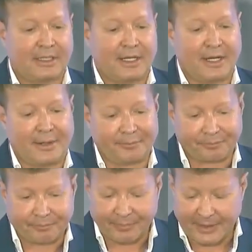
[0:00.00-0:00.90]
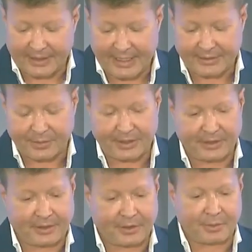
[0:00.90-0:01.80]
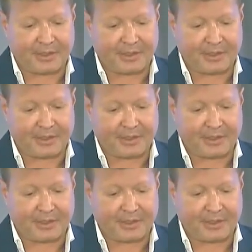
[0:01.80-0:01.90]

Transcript: And that's what the group